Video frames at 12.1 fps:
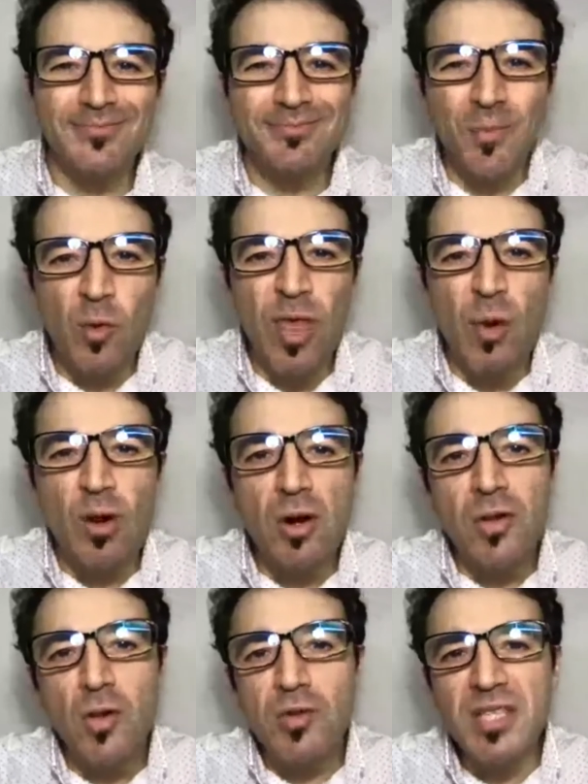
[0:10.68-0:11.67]
Today we're going
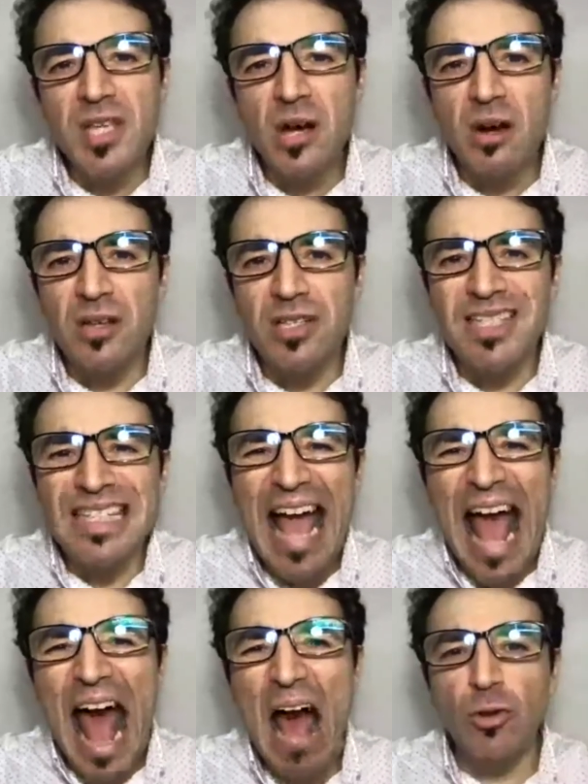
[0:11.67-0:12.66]
to discuss
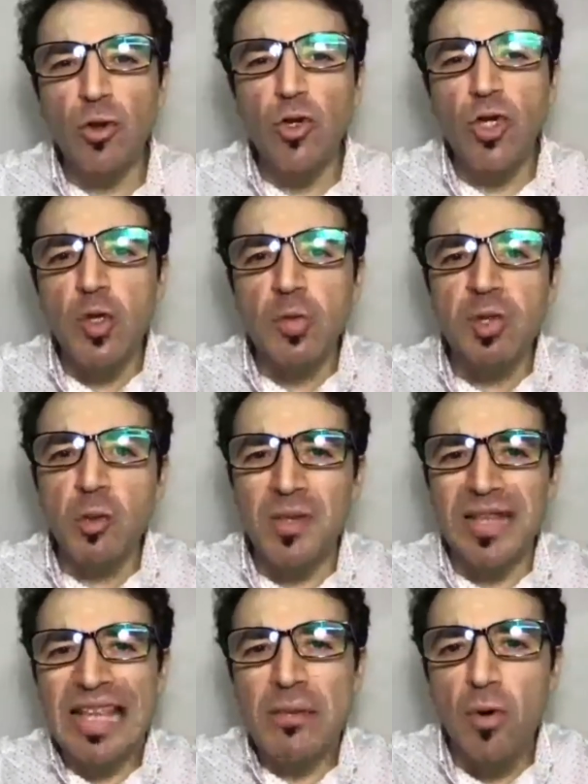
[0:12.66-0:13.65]
how to choose between
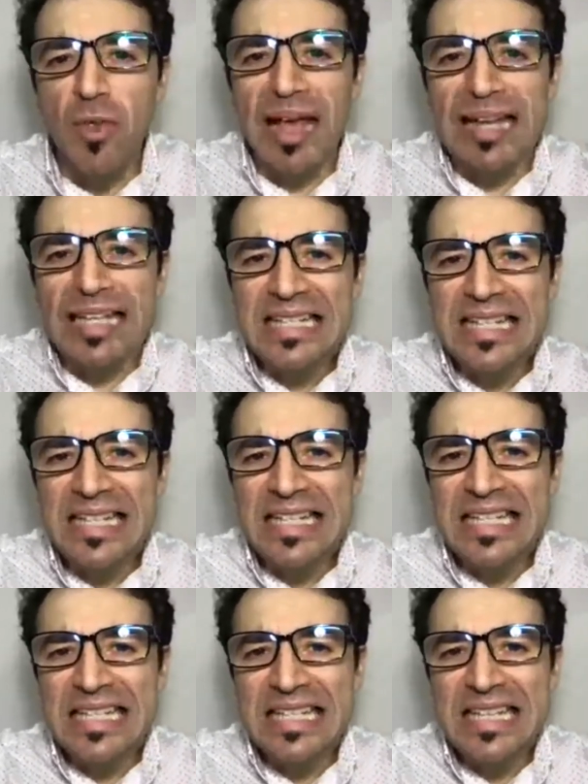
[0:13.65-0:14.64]

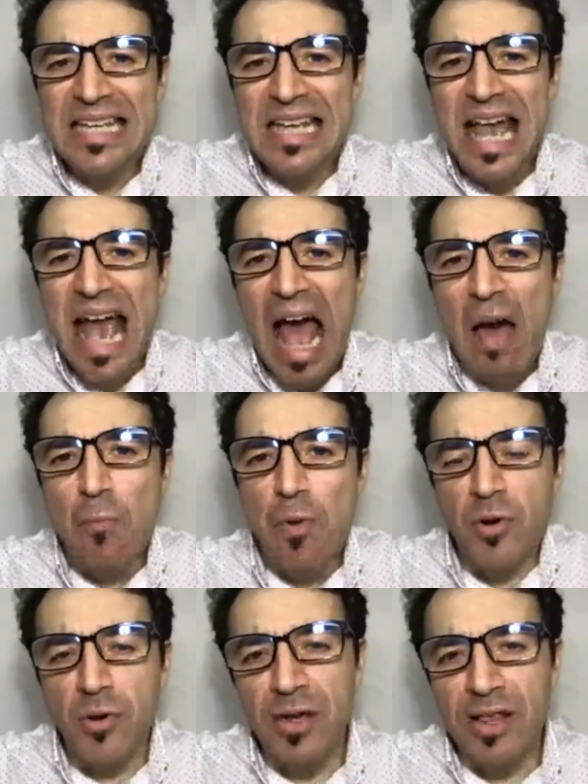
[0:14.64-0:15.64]
hemodialysis and
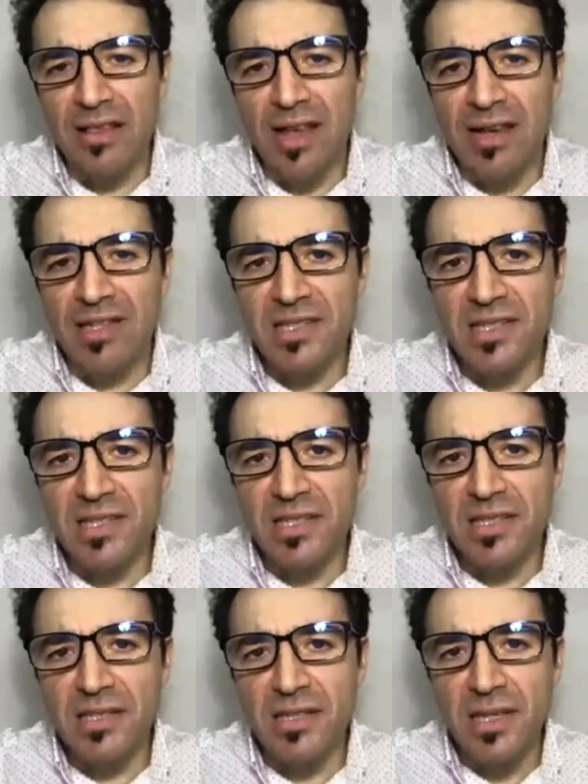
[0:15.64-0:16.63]
peritoneal dialysis.
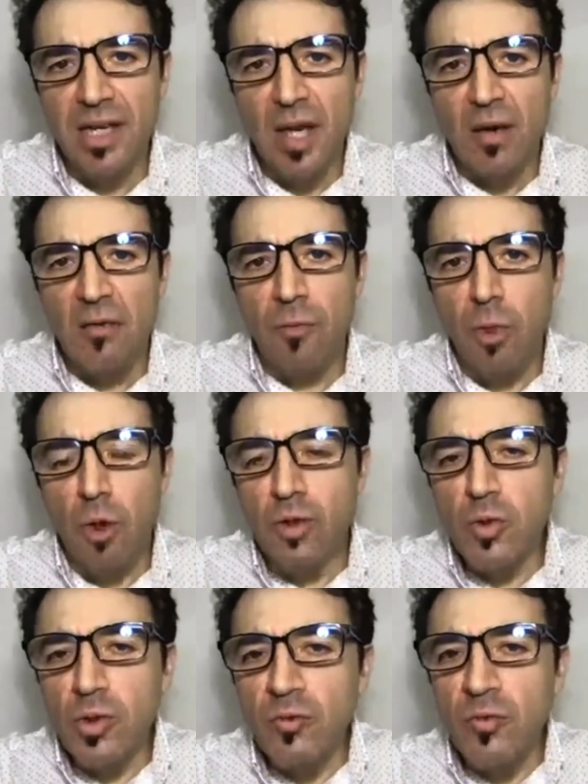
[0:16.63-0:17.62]
For those who
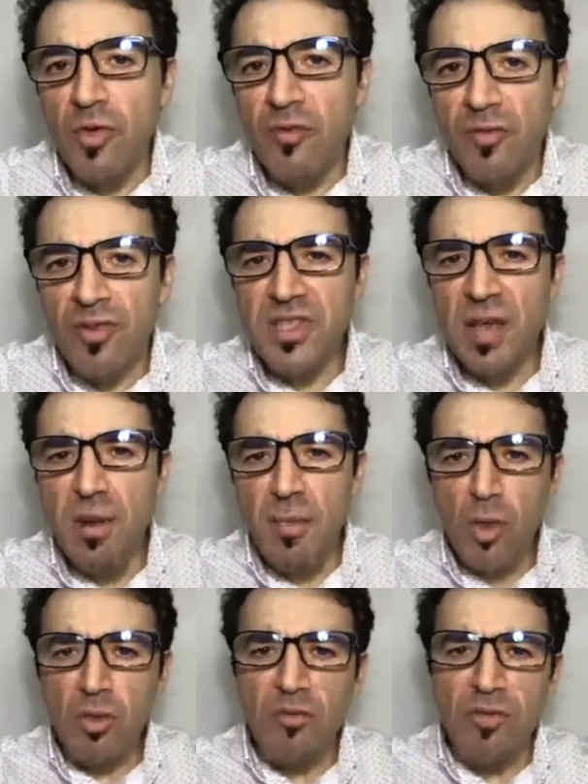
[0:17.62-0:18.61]
tune in for the first time, I'm
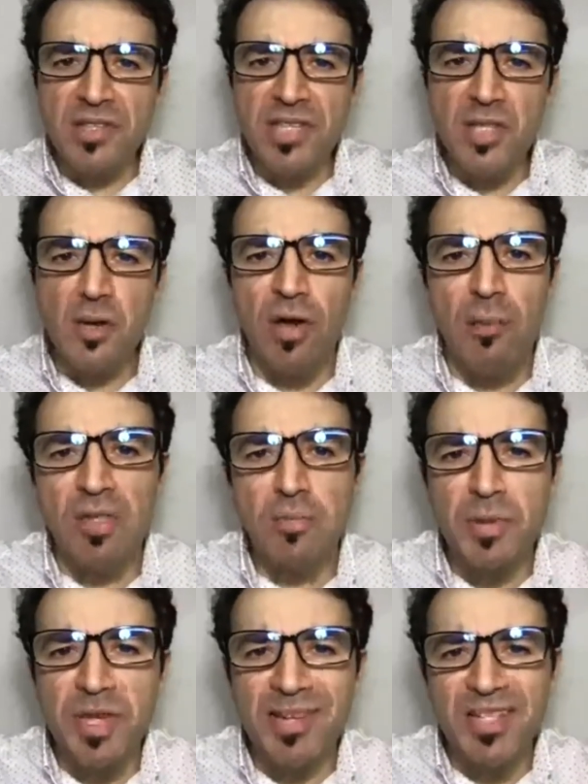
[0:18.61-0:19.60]
Dr. Francisco. I am a
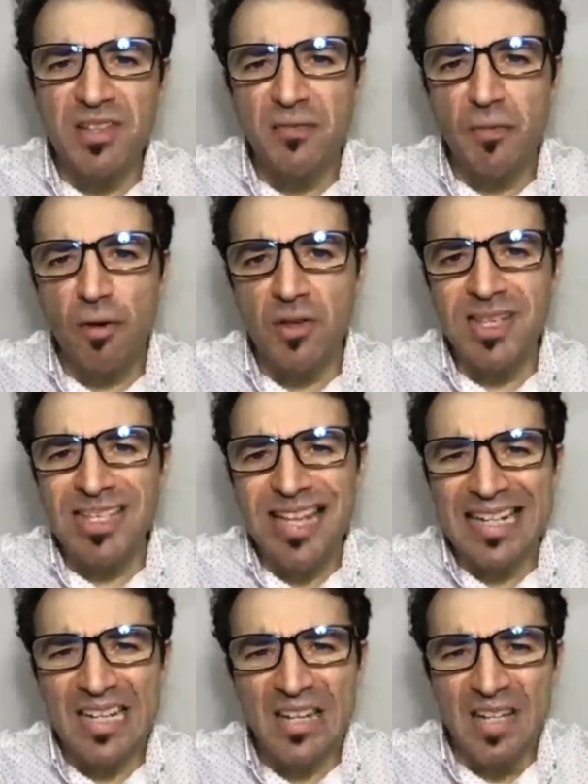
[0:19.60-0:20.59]
specialist nephrologist and a
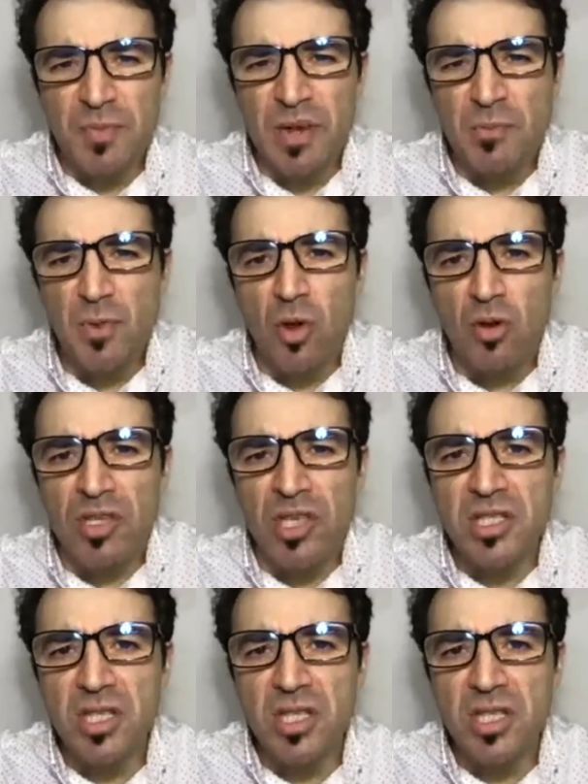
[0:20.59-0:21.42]
transplant immunologist